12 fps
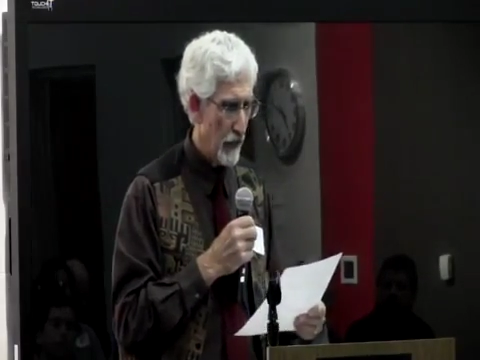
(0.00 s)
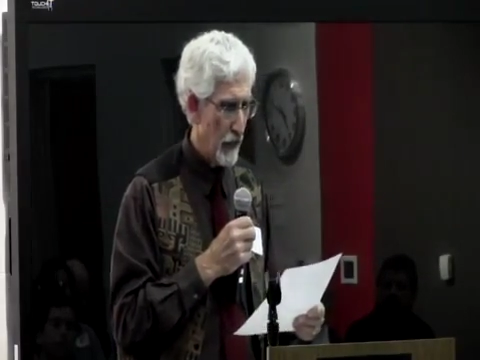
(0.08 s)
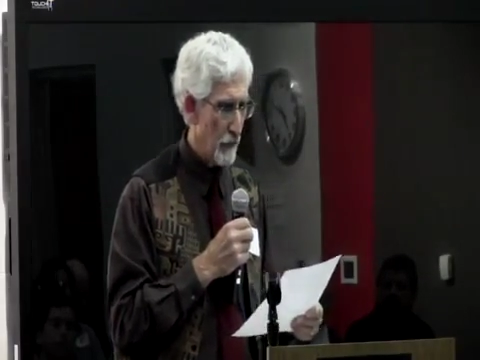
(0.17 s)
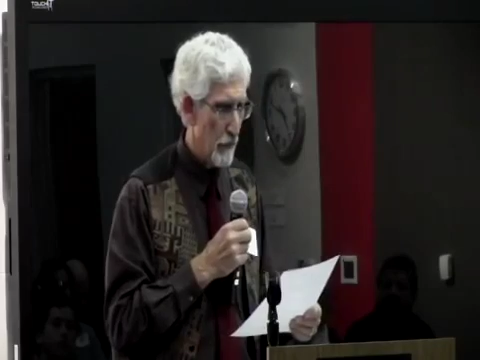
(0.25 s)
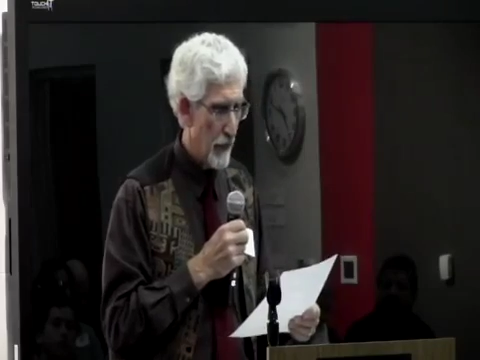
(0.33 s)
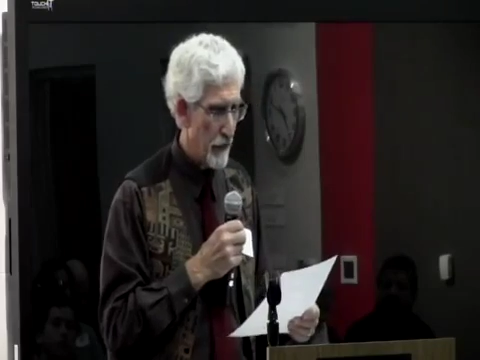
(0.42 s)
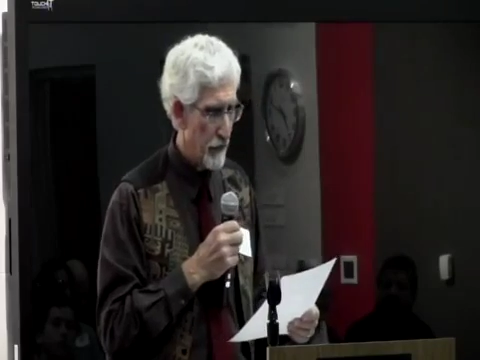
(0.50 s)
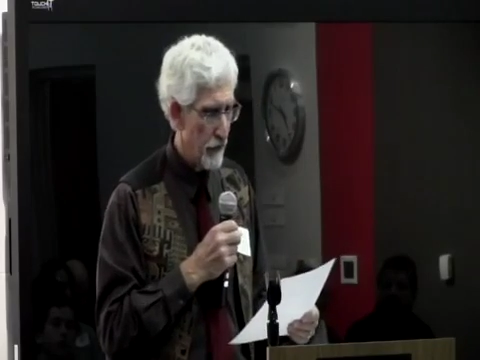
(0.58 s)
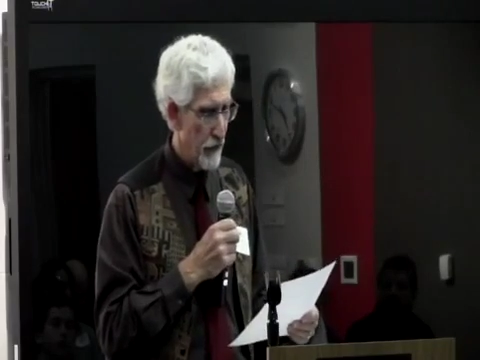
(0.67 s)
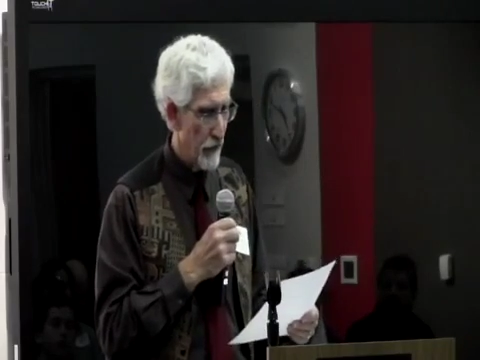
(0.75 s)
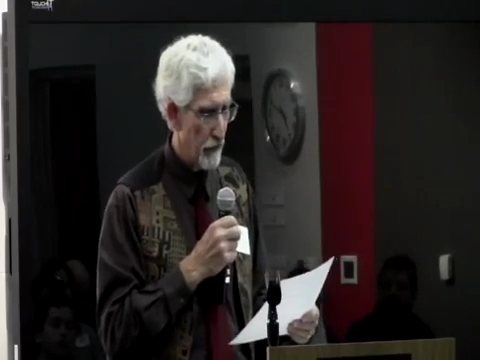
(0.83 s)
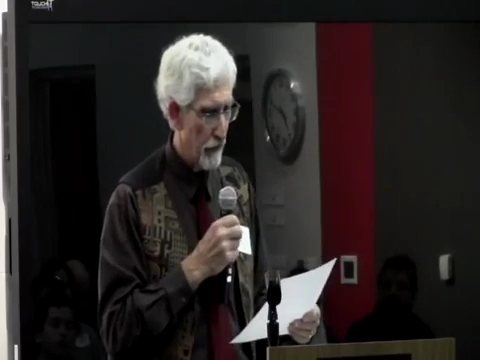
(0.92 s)
and a master's
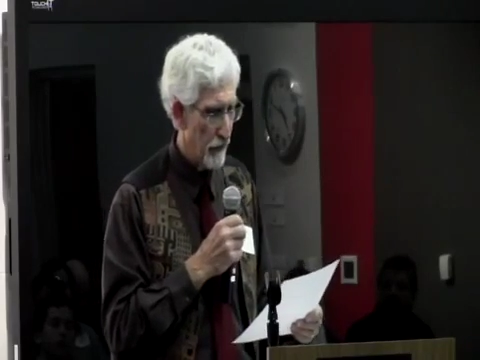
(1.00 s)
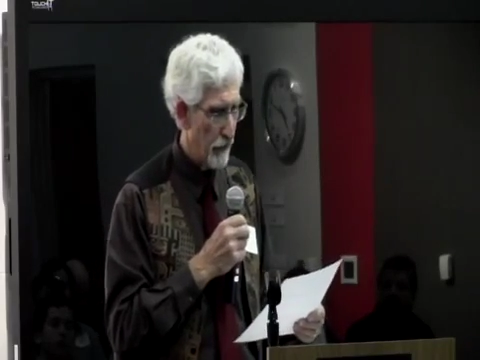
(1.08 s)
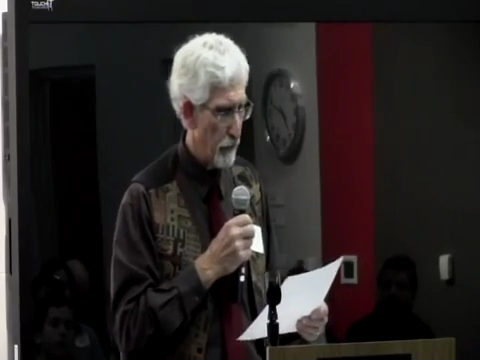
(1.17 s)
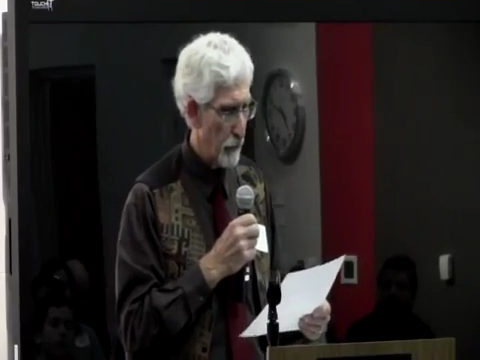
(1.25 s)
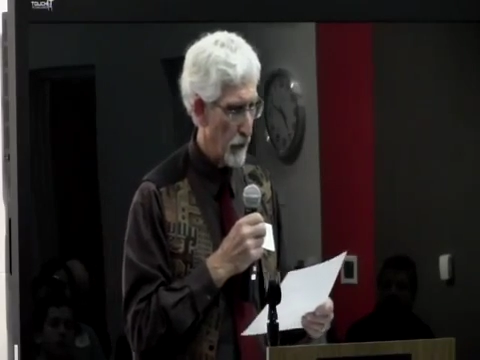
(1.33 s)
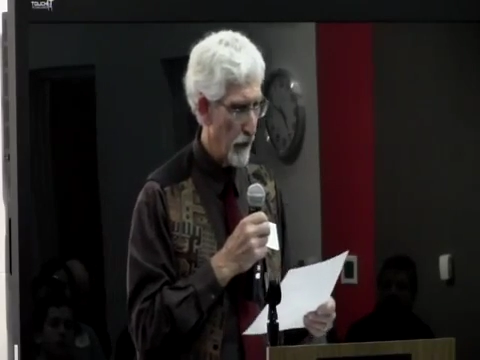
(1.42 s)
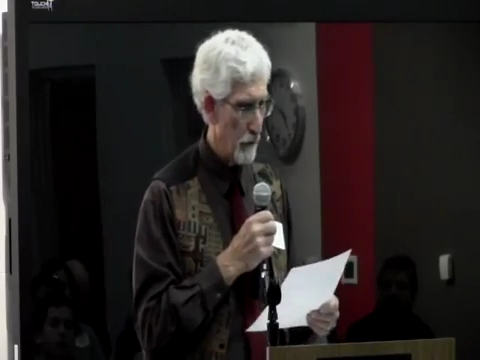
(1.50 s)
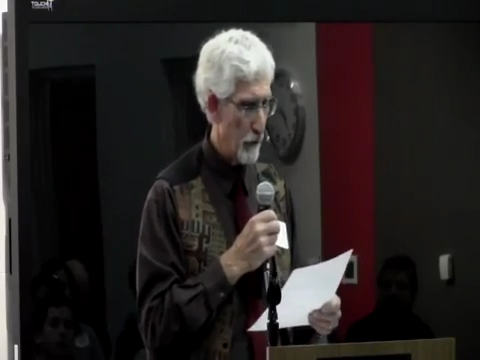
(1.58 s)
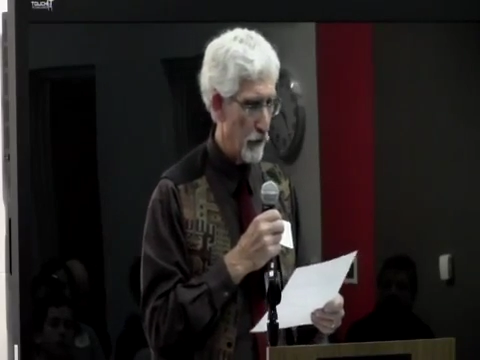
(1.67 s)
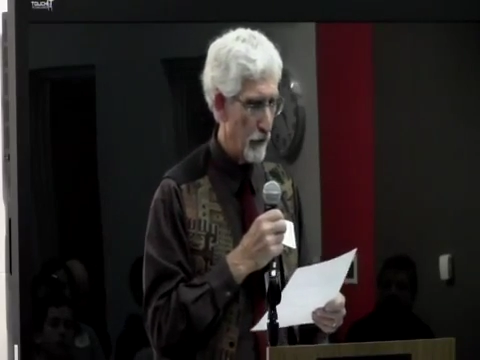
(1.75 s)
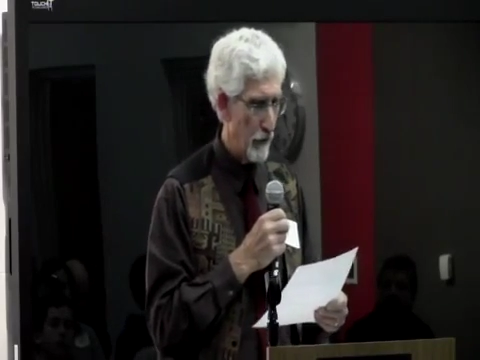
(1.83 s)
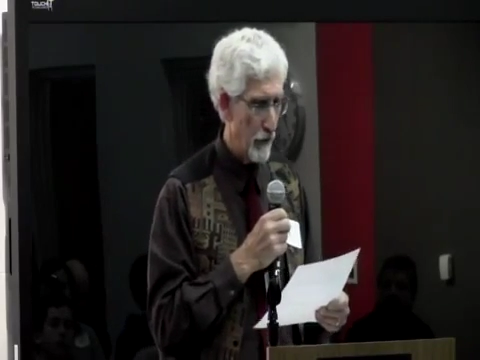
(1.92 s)
degree from
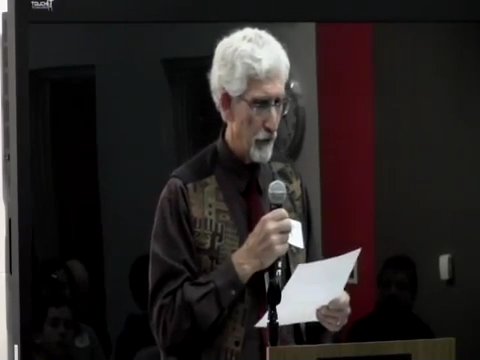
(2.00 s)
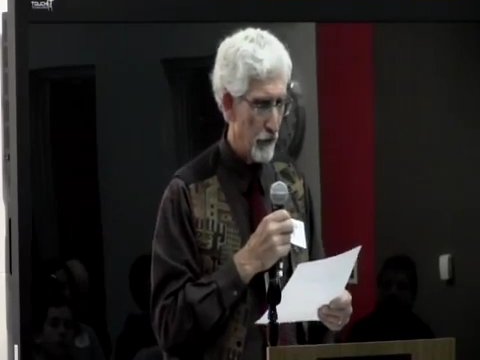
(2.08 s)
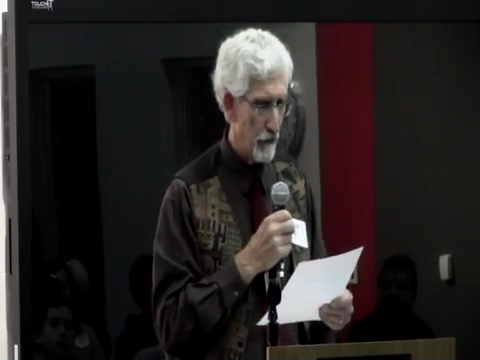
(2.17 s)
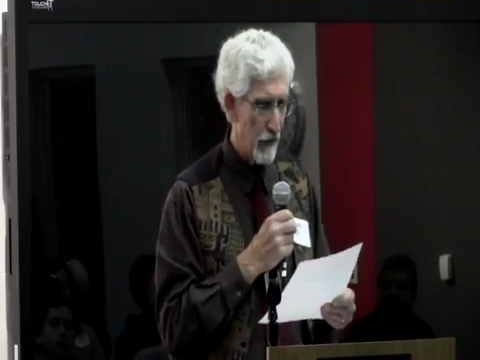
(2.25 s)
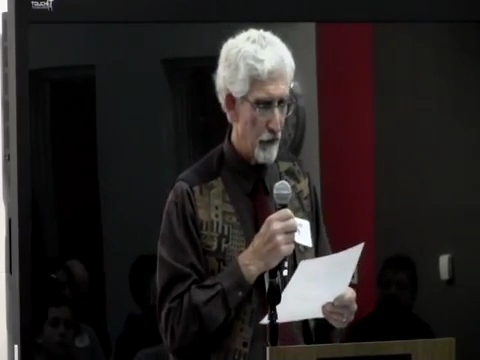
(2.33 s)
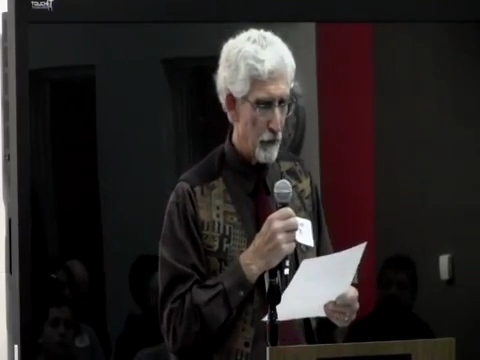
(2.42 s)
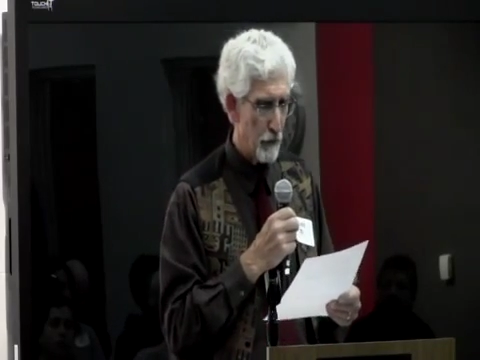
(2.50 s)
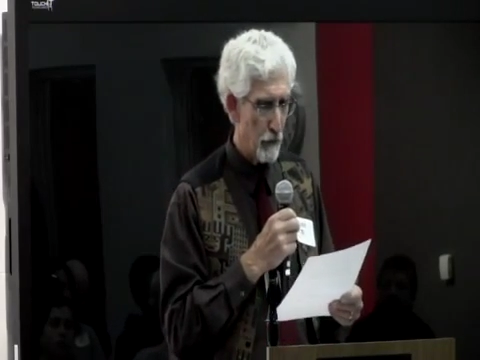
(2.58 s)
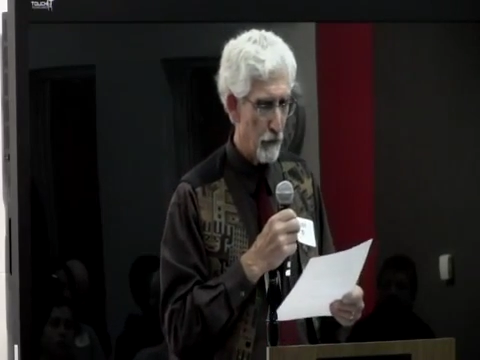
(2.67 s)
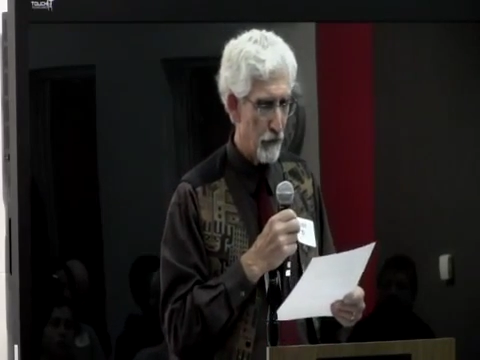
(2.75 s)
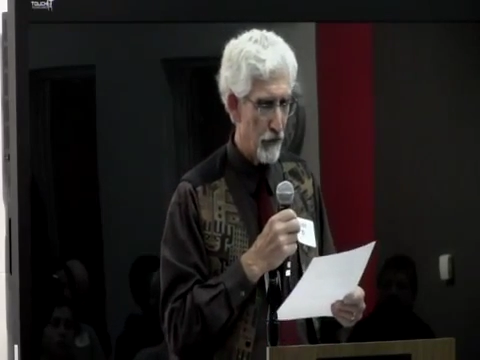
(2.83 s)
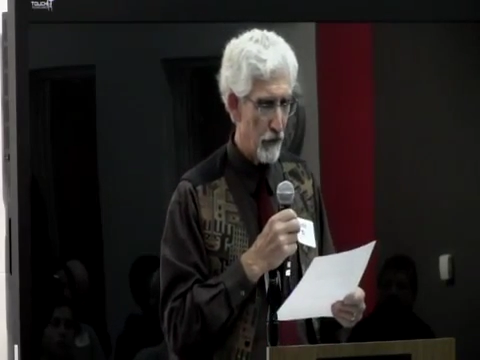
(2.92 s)
Columbia University Graduate
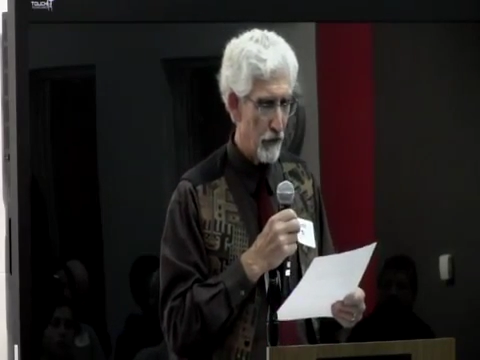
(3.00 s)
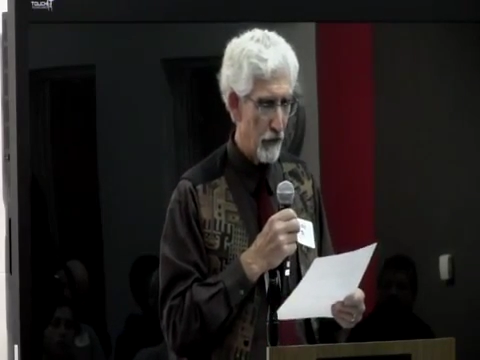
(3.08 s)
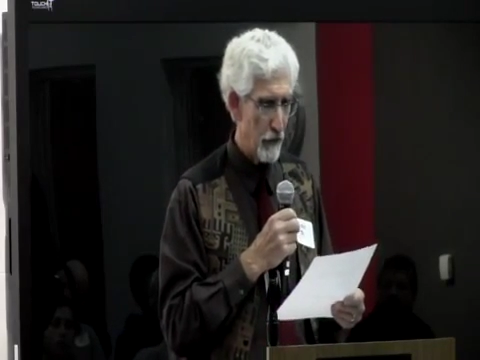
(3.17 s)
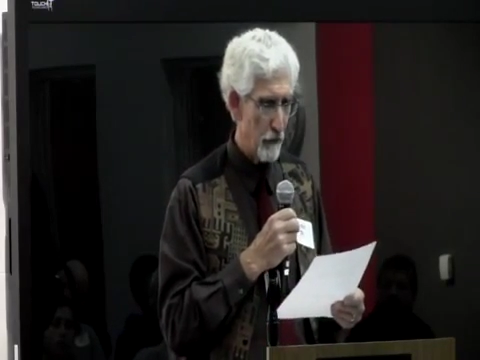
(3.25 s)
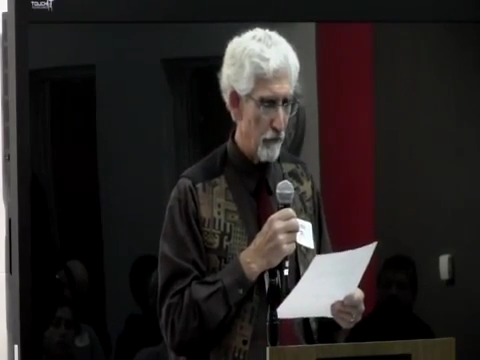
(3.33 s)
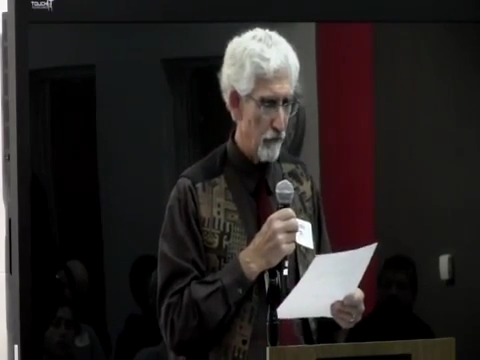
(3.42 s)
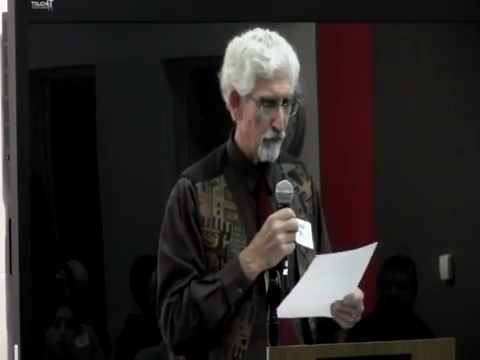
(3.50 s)
School of Journalism.